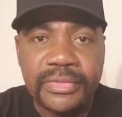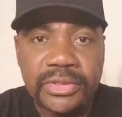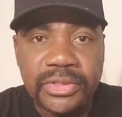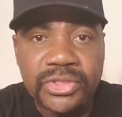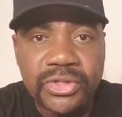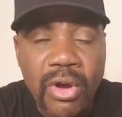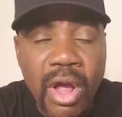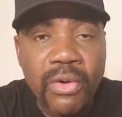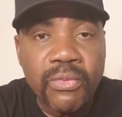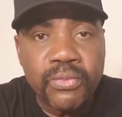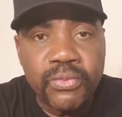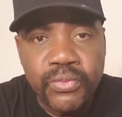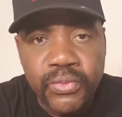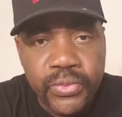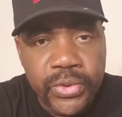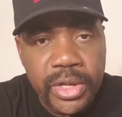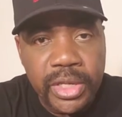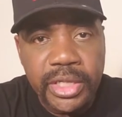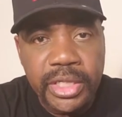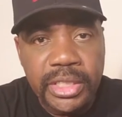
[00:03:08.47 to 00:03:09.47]
Do I
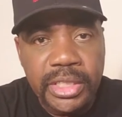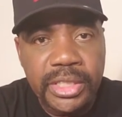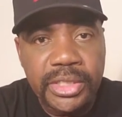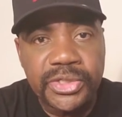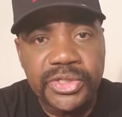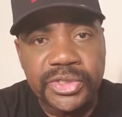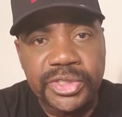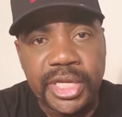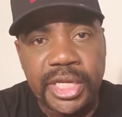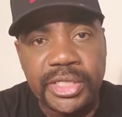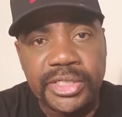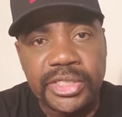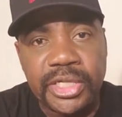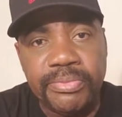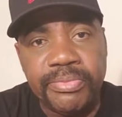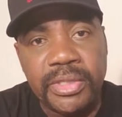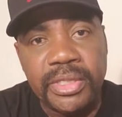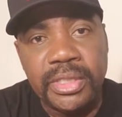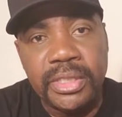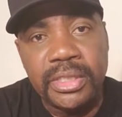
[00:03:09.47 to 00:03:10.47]
really need to say
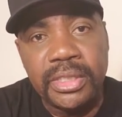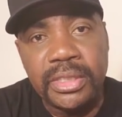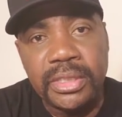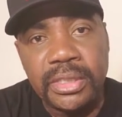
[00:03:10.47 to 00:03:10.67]
something?